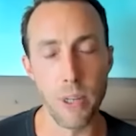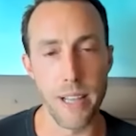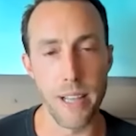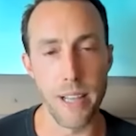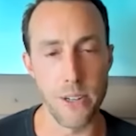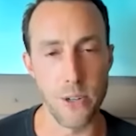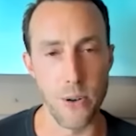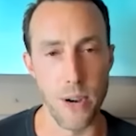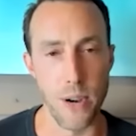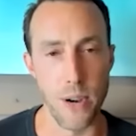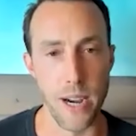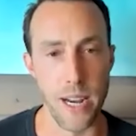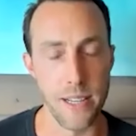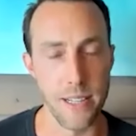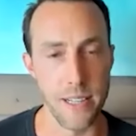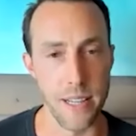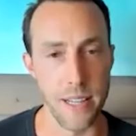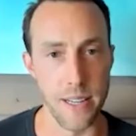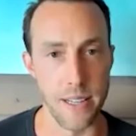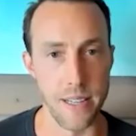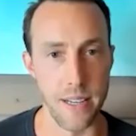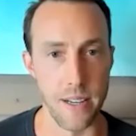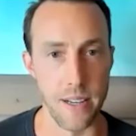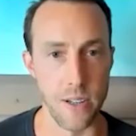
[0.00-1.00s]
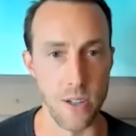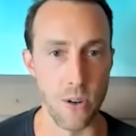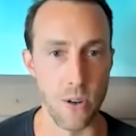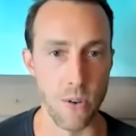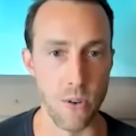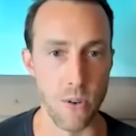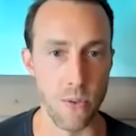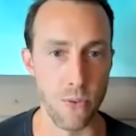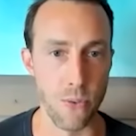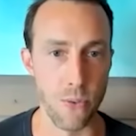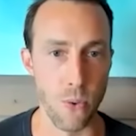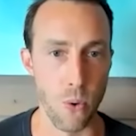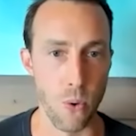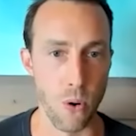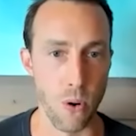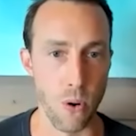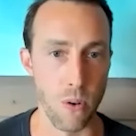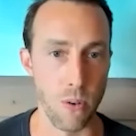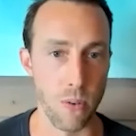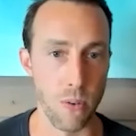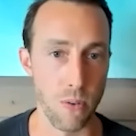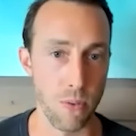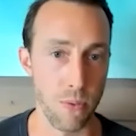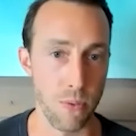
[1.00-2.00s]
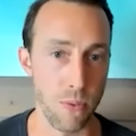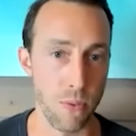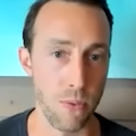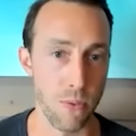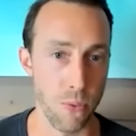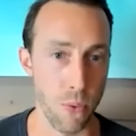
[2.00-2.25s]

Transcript: And what that translates into for